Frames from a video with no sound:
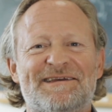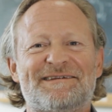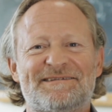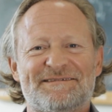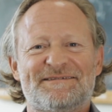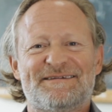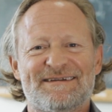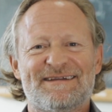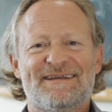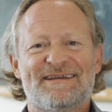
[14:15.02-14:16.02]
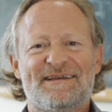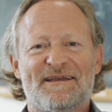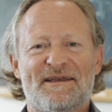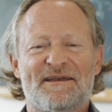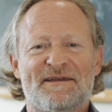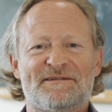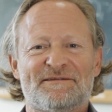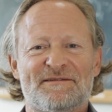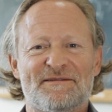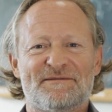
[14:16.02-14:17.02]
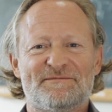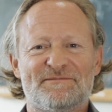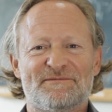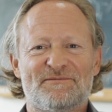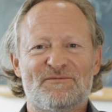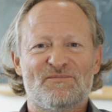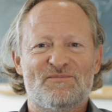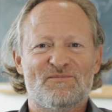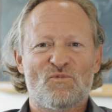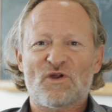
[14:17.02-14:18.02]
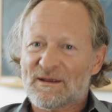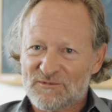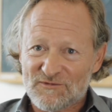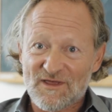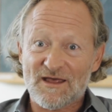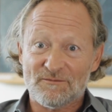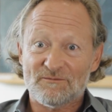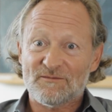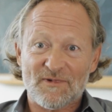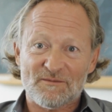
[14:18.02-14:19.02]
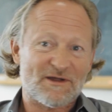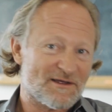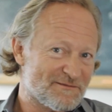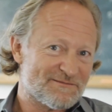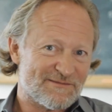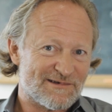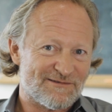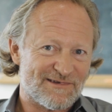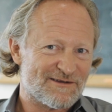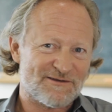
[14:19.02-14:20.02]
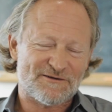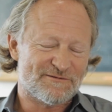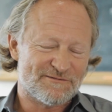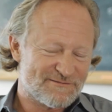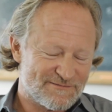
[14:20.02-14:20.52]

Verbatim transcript: it. And what happens then? I mean, I, you know, I don't know.